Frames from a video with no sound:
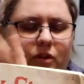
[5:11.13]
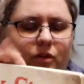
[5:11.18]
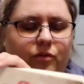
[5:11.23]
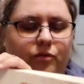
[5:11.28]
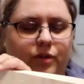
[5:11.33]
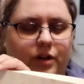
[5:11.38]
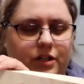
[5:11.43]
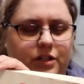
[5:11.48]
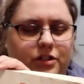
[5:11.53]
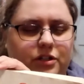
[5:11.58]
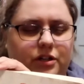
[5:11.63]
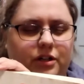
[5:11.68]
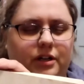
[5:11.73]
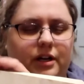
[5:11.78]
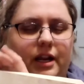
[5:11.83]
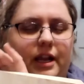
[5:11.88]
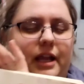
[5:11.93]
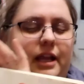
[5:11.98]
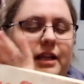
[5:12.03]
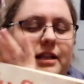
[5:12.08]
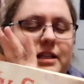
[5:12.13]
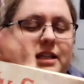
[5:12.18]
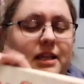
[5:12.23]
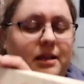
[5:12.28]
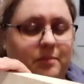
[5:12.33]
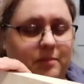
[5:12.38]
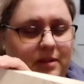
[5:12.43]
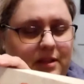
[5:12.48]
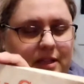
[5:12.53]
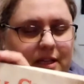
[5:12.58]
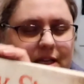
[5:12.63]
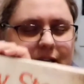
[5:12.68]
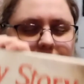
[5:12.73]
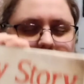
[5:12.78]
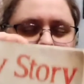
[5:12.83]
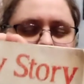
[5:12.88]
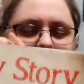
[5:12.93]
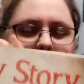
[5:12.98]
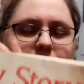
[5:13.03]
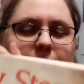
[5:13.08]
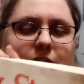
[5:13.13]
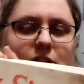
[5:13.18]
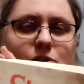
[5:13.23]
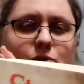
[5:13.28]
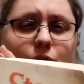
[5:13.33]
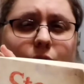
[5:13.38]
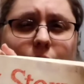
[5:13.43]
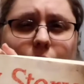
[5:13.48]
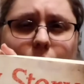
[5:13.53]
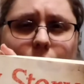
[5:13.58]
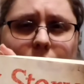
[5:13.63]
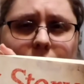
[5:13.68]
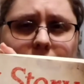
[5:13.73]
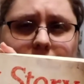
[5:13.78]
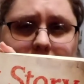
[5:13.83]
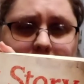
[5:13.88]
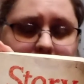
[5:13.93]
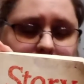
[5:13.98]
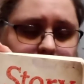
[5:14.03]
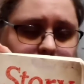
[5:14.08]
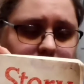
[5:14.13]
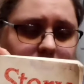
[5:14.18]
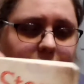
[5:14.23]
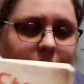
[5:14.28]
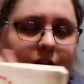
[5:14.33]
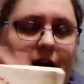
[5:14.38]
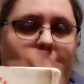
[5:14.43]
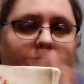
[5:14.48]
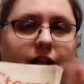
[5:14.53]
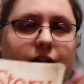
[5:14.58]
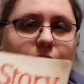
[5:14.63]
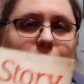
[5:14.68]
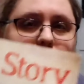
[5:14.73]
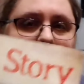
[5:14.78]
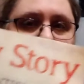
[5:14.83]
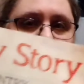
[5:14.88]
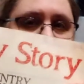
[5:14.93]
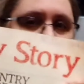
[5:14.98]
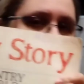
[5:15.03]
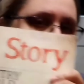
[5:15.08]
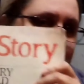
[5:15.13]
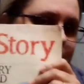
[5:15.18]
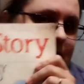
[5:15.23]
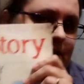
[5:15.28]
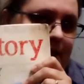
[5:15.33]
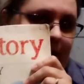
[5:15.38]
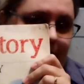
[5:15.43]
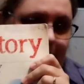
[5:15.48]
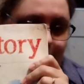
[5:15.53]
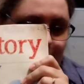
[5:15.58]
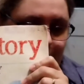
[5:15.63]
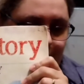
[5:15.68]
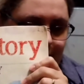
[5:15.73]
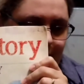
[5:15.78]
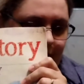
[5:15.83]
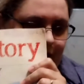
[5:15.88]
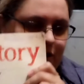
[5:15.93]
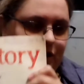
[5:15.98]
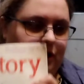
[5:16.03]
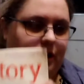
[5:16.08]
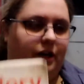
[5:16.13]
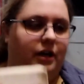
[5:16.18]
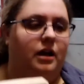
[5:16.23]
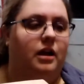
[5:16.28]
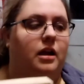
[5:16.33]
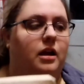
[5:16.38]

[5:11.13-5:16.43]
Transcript: Richard and Timothy did My Story 1 last year, and then we're doing the second one this year.